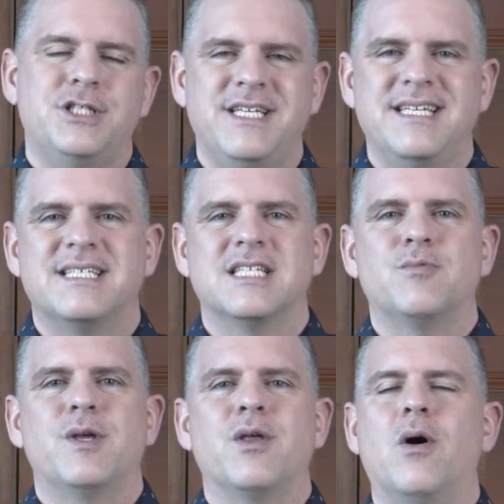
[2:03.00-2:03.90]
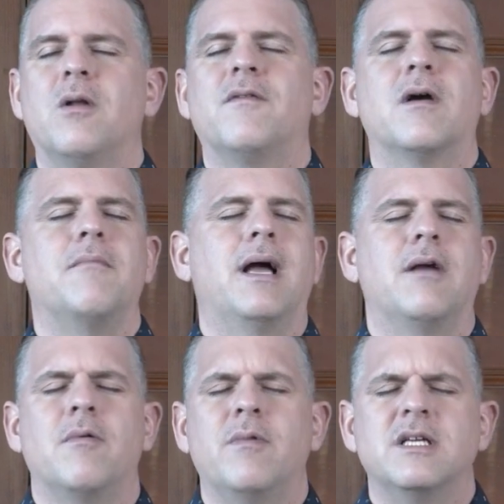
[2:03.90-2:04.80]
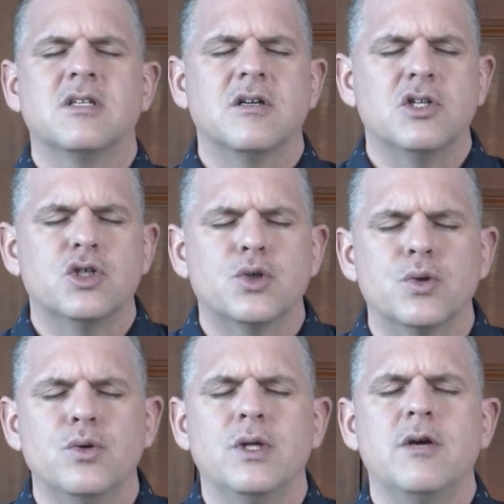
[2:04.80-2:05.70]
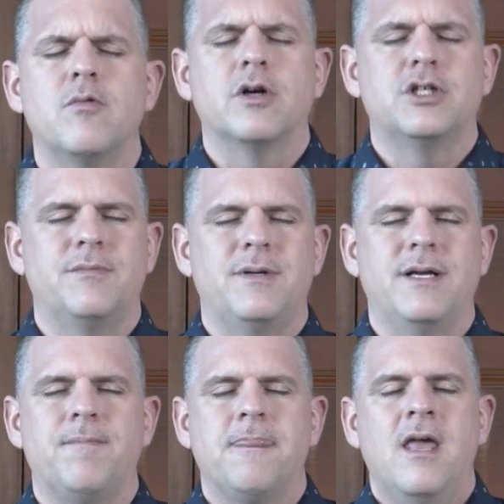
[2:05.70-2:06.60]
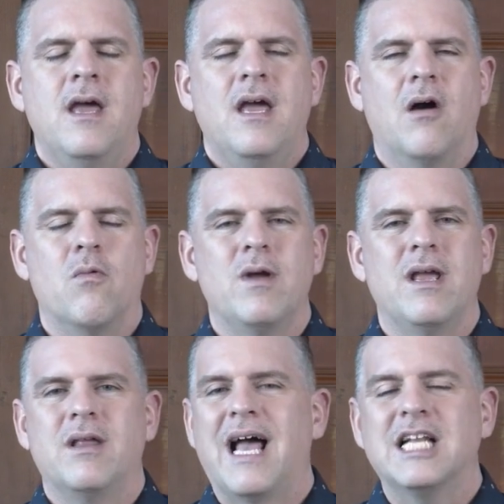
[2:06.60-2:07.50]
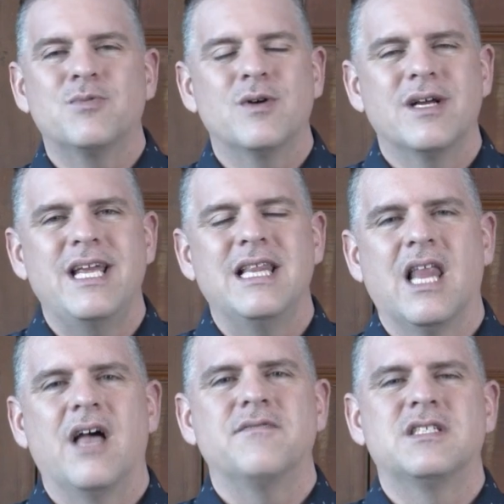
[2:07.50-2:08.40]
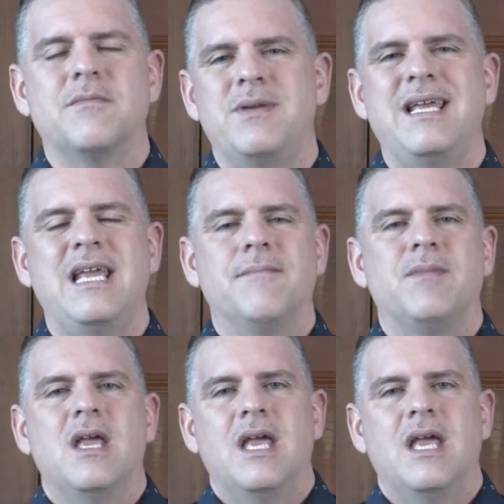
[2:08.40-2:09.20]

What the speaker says: Jesus with all of our might, when we start to truly worship him, and that's where he loves to be.